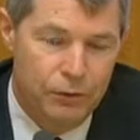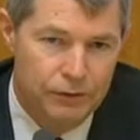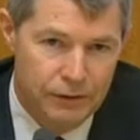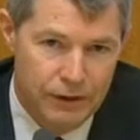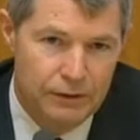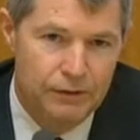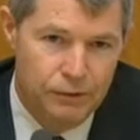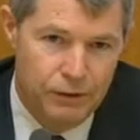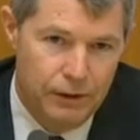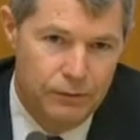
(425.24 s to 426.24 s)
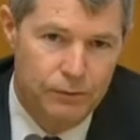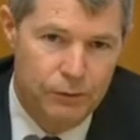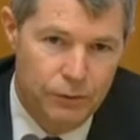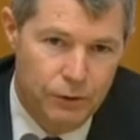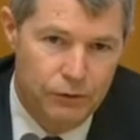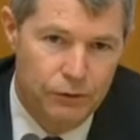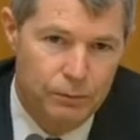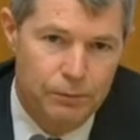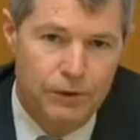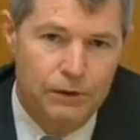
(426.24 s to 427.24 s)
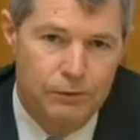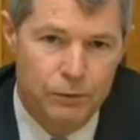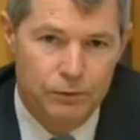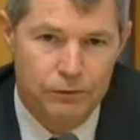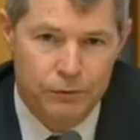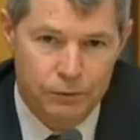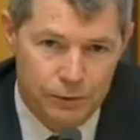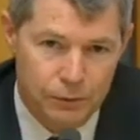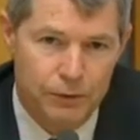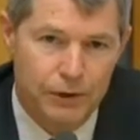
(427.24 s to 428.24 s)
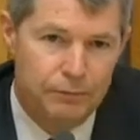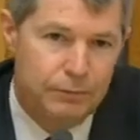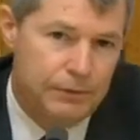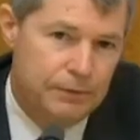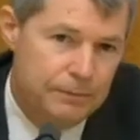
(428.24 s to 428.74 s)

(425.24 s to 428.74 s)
the deed that transferred ownership of airfields to local government?